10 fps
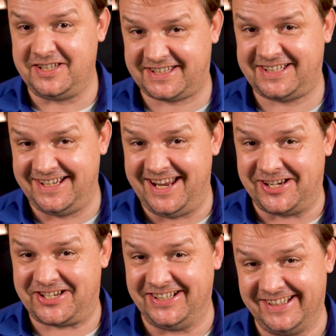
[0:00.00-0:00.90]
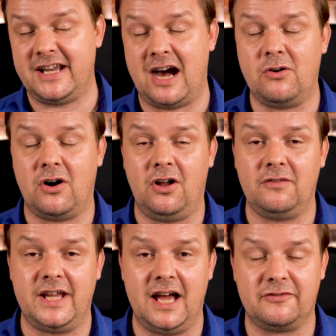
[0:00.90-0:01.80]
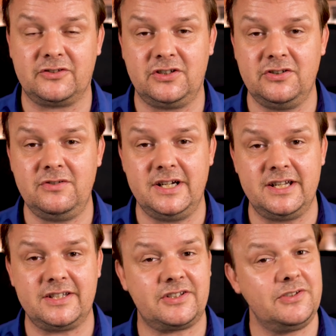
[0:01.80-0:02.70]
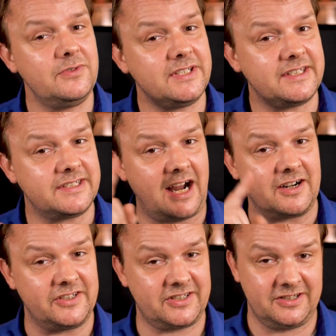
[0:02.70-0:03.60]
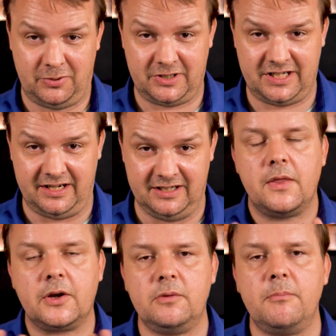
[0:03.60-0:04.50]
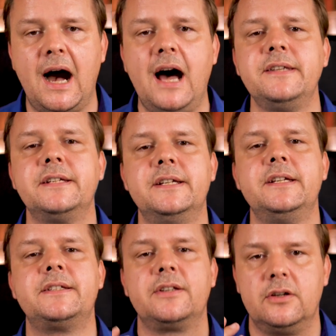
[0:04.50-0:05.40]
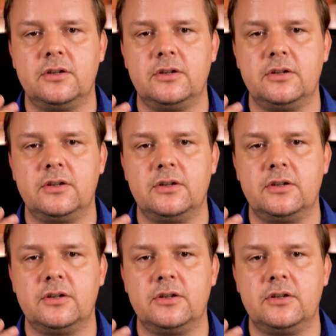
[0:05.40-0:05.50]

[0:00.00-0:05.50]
installation. Now all we have to do is to start Portainer. The command is